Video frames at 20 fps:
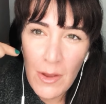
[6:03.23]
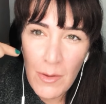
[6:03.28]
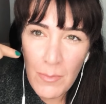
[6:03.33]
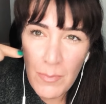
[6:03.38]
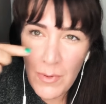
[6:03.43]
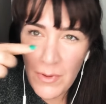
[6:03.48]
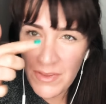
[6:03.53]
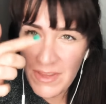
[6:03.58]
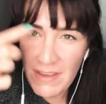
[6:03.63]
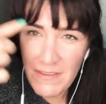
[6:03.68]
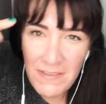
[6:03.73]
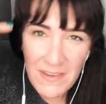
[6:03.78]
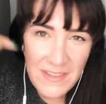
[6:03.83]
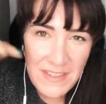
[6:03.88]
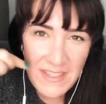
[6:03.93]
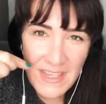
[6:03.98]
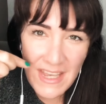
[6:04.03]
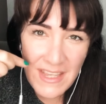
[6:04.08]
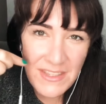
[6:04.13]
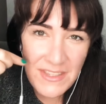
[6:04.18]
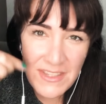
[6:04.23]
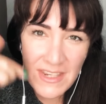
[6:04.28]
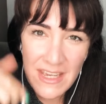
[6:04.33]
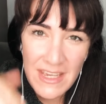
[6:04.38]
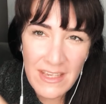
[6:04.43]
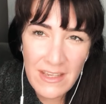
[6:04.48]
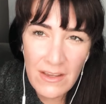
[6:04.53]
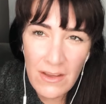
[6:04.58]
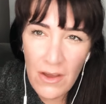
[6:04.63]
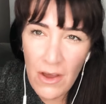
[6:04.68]
but they're
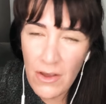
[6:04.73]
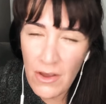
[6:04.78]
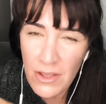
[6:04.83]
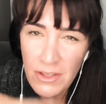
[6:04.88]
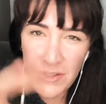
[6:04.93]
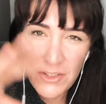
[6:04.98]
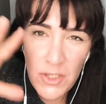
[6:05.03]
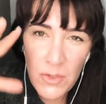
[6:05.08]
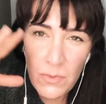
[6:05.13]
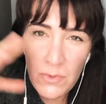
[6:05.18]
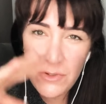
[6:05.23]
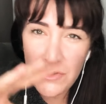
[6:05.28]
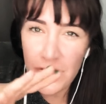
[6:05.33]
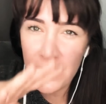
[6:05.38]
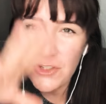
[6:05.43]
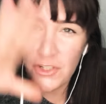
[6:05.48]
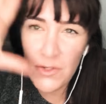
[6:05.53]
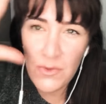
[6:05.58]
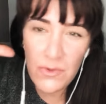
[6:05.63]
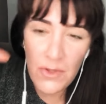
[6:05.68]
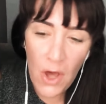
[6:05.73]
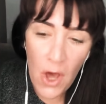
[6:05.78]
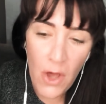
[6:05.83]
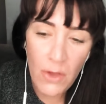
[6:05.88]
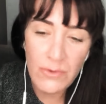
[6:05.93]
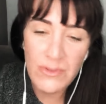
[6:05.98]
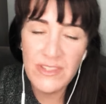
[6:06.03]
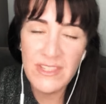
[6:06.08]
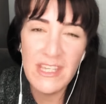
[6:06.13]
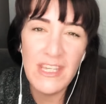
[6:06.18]
fantastic. And you would do the
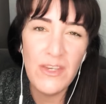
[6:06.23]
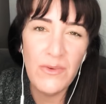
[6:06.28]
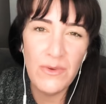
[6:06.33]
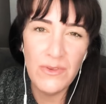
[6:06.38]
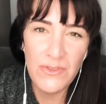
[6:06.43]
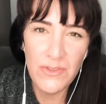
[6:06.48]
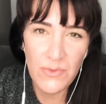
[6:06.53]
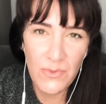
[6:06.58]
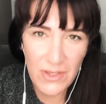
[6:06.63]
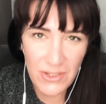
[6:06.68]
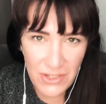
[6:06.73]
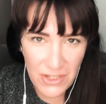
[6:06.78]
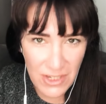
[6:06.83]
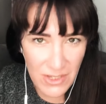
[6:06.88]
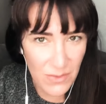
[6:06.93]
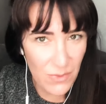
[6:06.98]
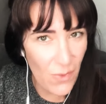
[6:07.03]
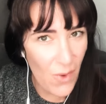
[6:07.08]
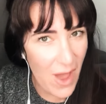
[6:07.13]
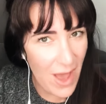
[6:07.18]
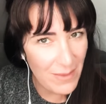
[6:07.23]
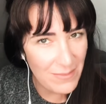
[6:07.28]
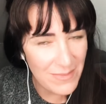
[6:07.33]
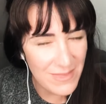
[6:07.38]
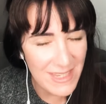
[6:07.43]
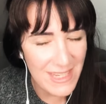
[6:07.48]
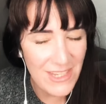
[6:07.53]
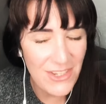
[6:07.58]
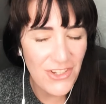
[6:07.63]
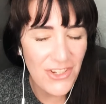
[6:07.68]
whole sequence, which is what I'm
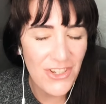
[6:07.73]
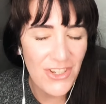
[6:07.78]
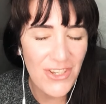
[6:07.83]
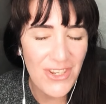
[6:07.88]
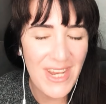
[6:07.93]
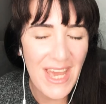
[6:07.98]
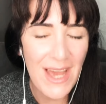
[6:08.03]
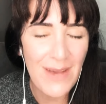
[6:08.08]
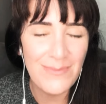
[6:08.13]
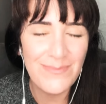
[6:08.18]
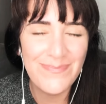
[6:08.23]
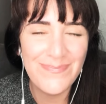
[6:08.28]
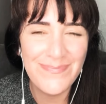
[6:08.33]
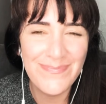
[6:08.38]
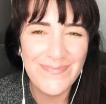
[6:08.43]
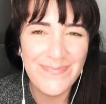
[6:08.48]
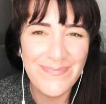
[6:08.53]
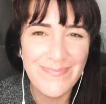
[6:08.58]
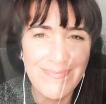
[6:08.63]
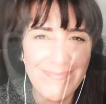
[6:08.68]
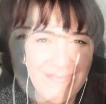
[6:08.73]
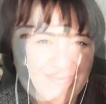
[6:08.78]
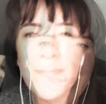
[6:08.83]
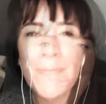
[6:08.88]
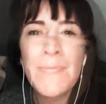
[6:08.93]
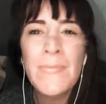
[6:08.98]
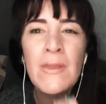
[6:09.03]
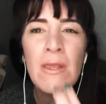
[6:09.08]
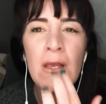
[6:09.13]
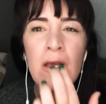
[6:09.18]
teaching you now.
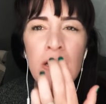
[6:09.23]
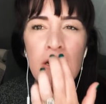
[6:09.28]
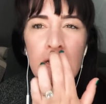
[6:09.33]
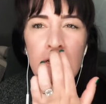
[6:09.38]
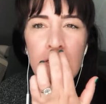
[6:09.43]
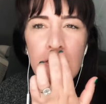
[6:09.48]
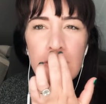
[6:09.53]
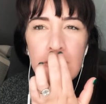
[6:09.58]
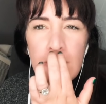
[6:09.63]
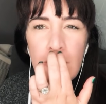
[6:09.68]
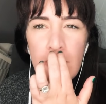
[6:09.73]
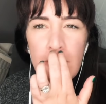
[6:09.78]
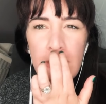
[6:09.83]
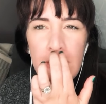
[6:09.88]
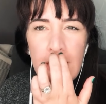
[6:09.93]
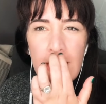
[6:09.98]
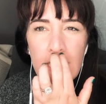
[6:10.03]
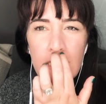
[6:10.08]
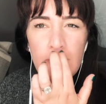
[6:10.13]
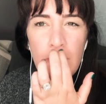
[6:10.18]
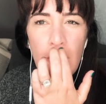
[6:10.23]
So the next